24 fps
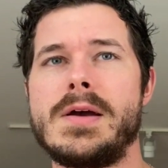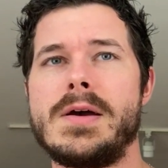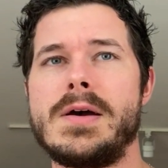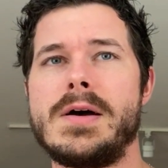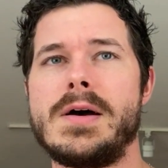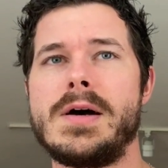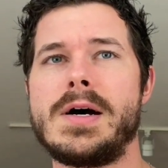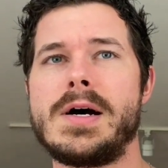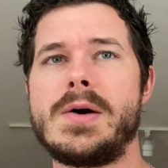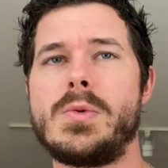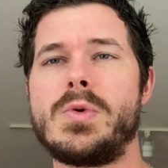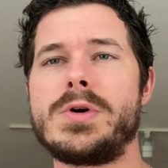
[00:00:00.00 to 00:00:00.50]

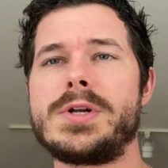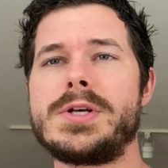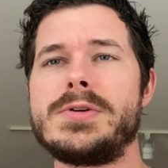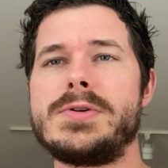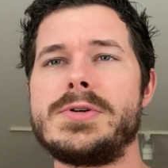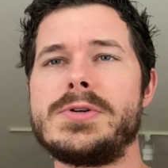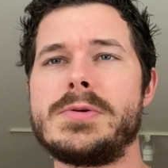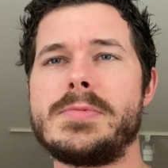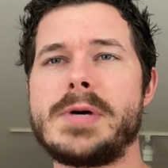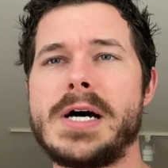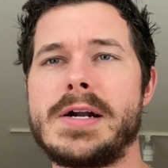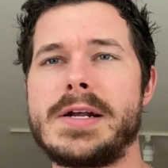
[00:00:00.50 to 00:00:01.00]
Uh, what do you
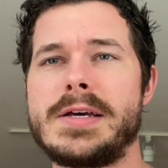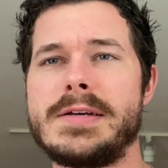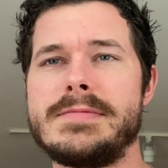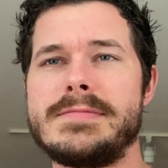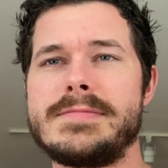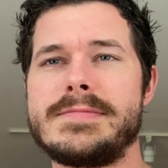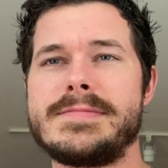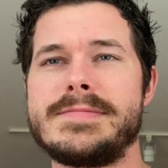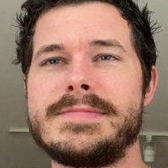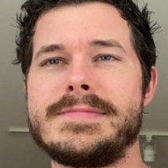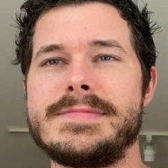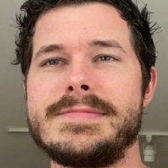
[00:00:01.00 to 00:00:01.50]
do about it?
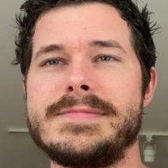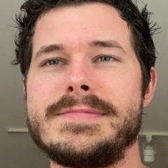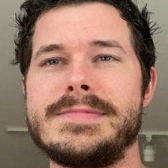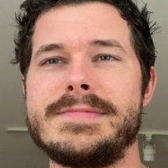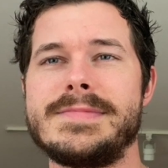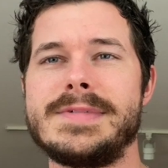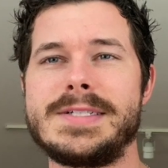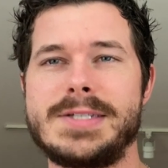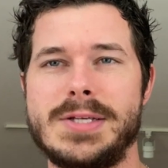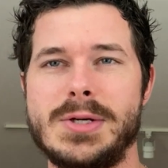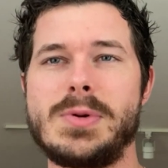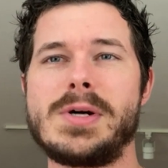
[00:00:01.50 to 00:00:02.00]

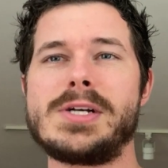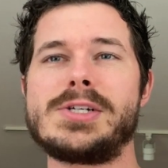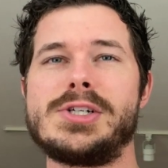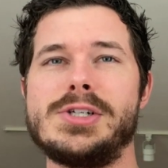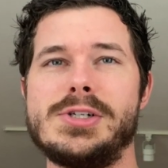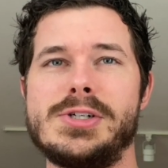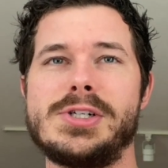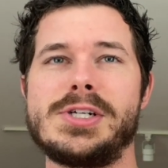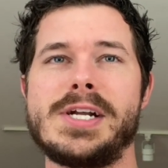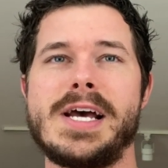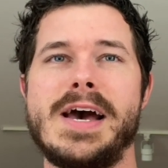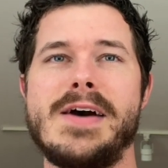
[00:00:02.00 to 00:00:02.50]
Is the question
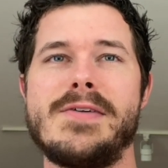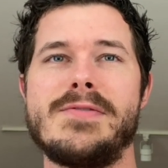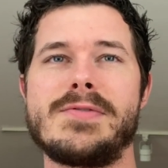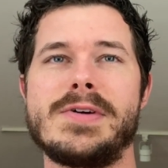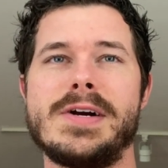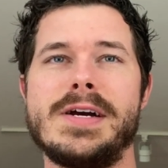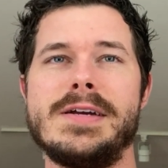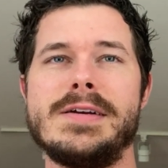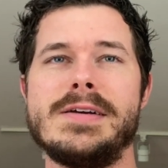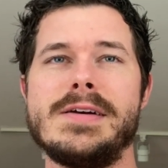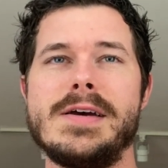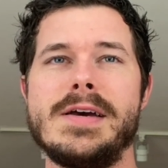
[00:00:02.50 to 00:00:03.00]
you should have,
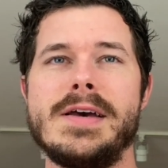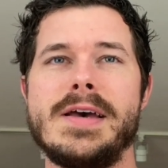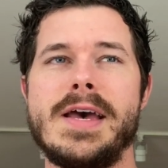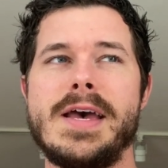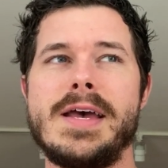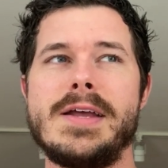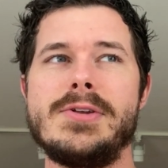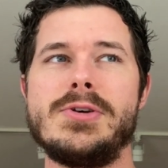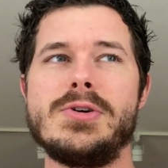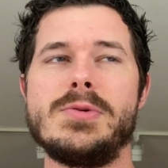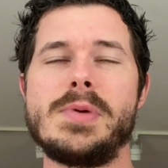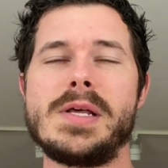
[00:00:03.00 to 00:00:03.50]
right?
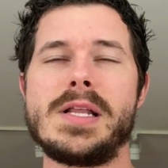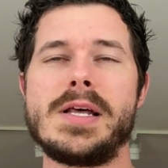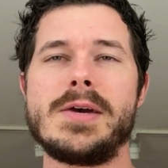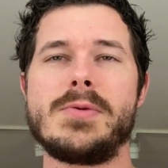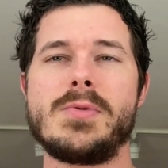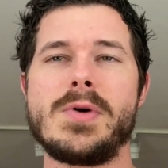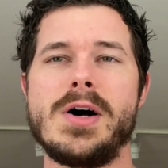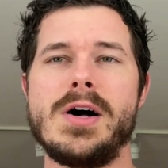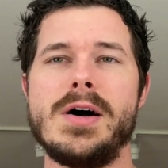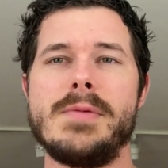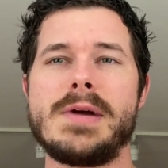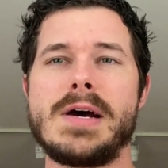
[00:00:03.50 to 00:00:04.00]
And you'd be like,
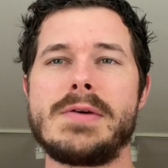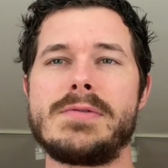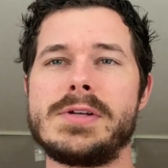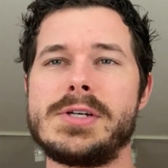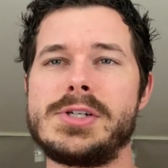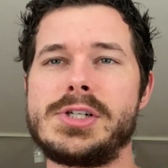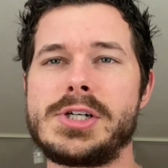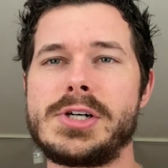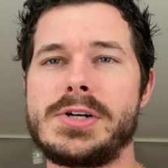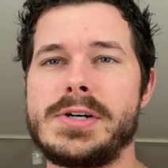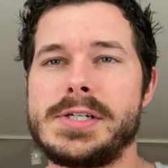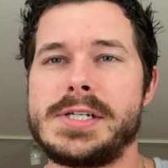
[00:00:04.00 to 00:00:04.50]
well, I'm not really
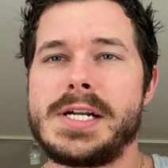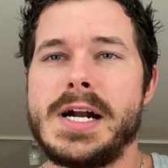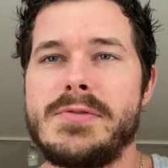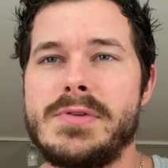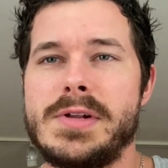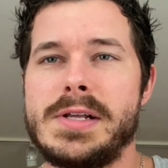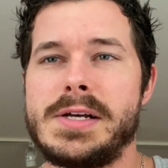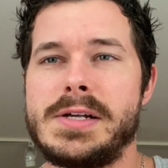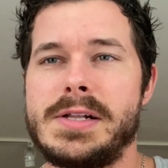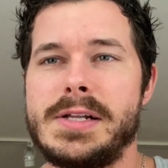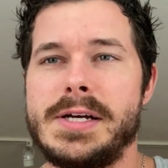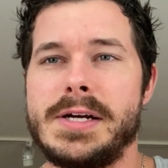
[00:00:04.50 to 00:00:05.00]
sure. It's not
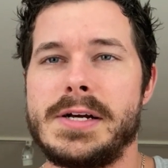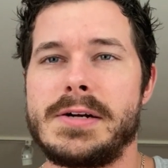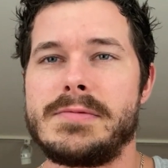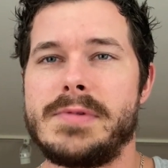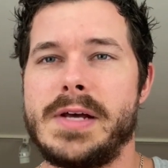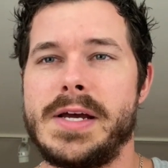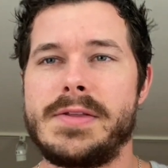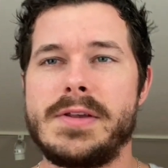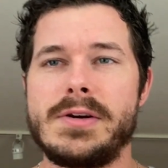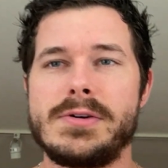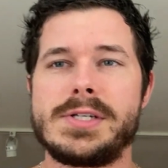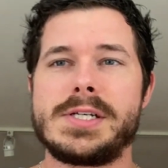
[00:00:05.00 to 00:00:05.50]
really clear.
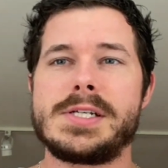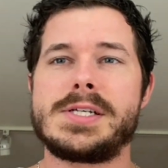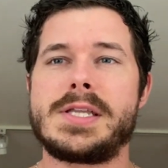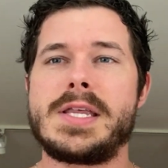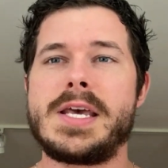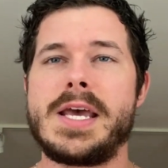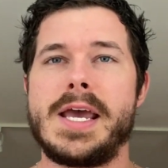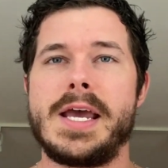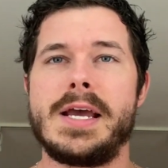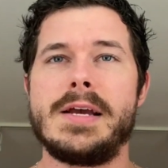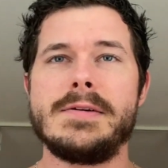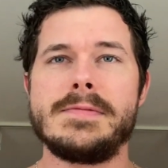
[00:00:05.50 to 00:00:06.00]
Like, there's this
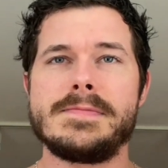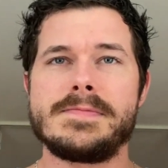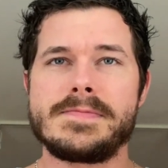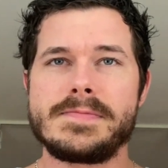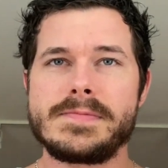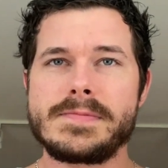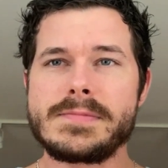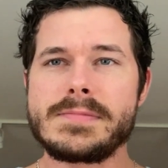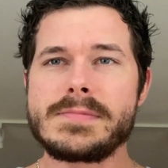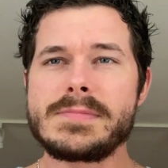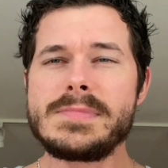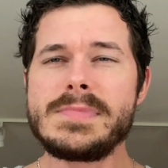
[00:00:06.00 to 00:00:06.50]
thing,
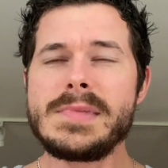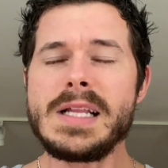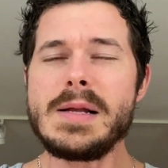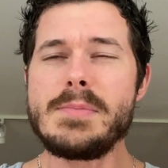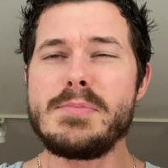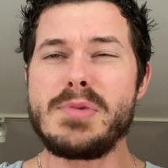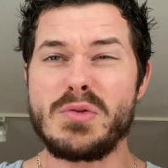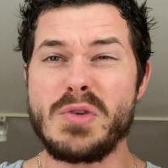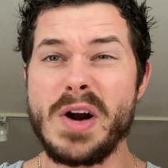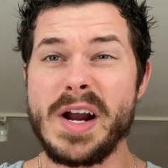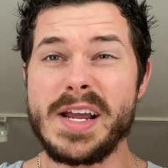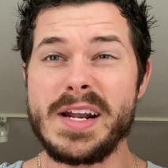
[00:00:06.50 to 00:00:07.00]

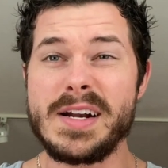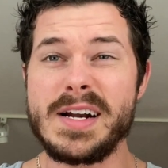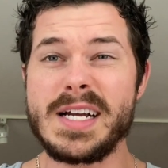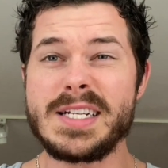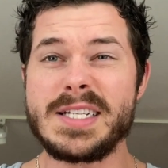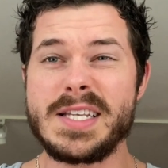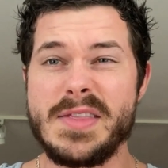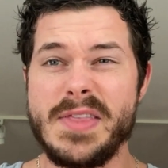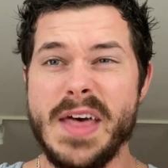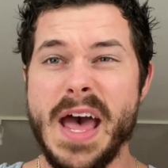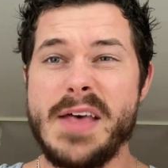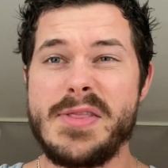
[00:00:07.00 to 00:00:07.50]
but recognize
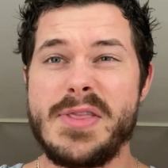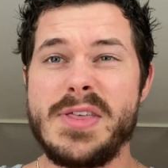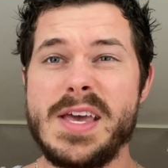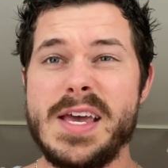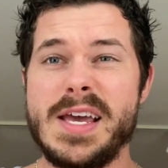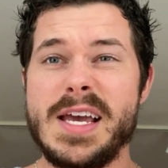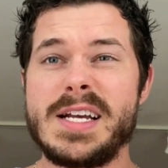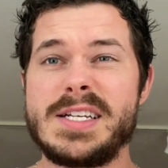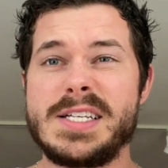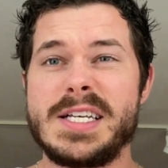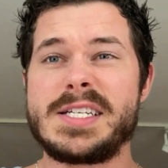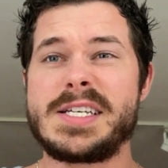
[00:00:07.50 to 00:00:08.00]
that that thing
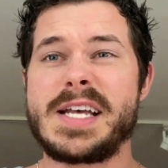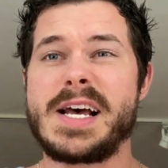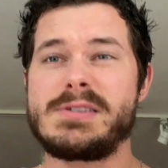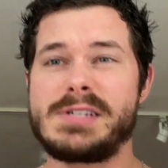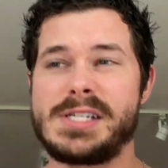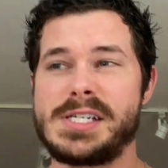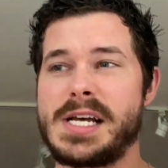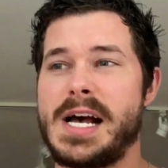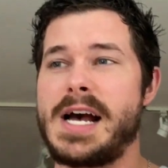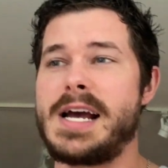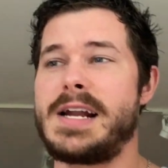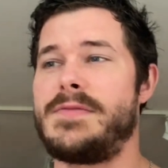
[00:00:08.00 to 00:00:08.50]
exists
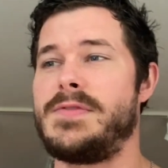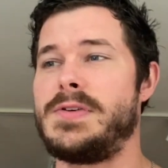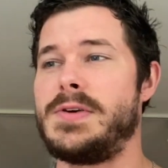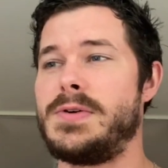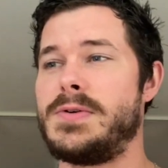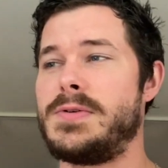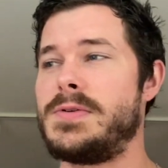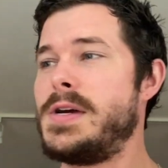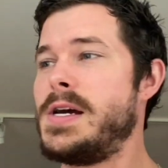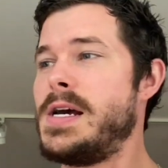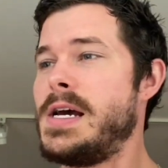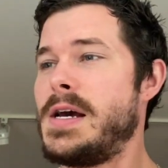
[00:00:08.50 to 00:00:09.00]
outside of
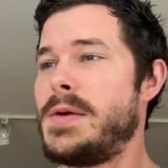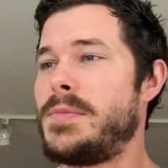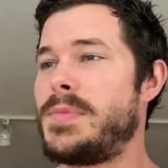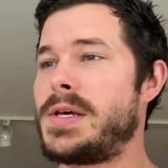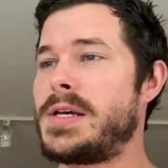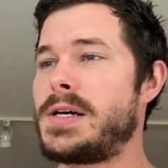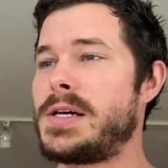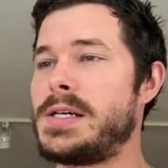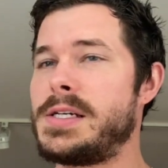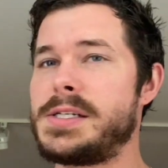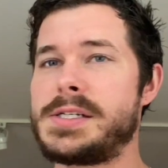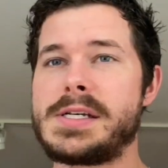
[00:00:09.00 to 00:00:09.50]
you
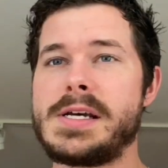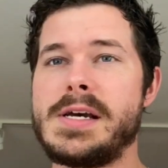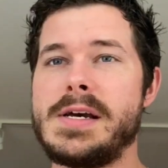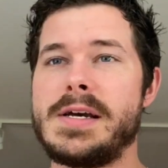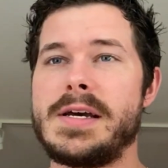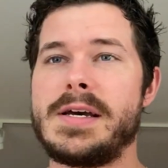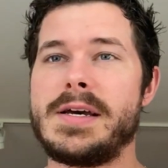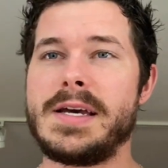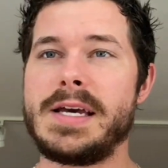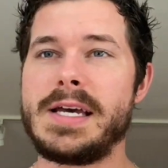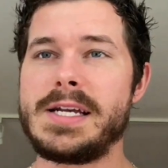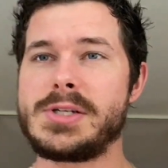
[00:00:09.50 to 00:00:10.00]
because
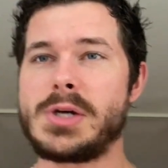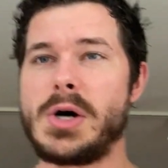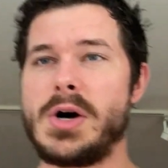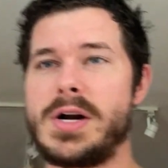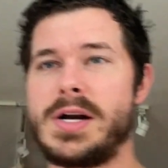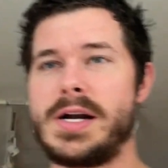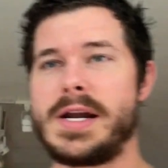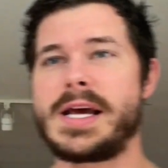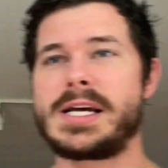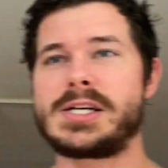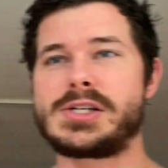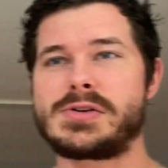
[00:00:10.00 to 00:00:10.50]
it's on
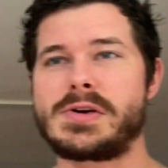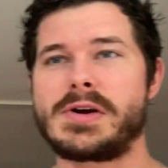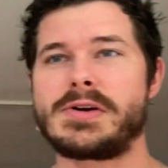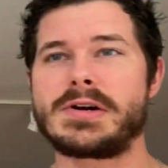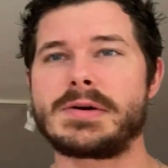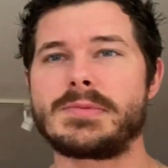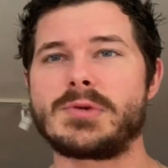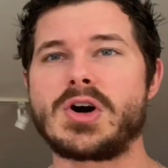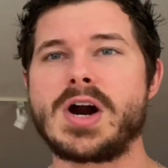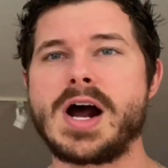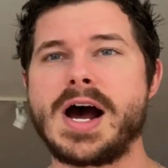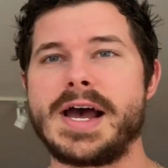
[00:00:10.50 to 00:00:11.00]
an x ray or
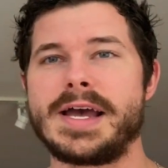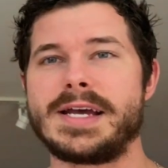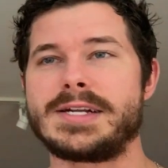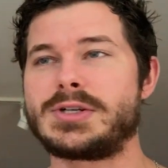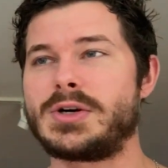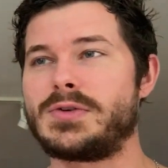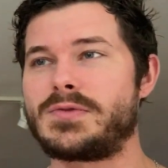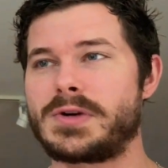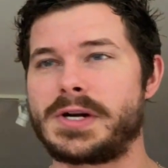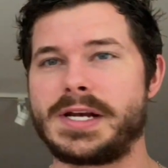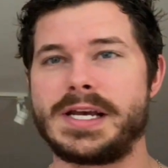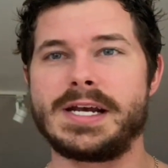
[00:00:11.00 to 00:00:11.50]
MRI, it's
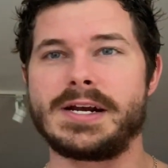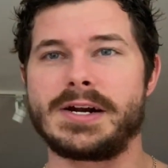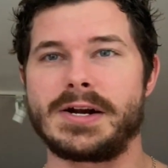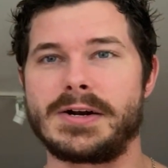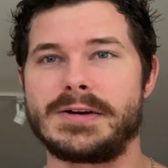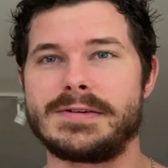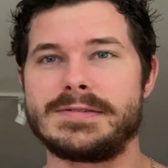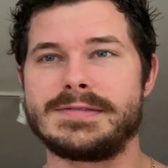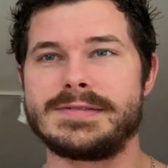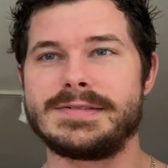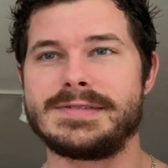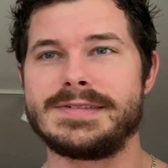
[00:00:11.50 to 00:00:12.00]
over
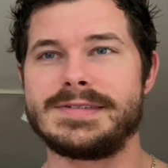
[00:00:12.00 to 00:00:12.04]
here.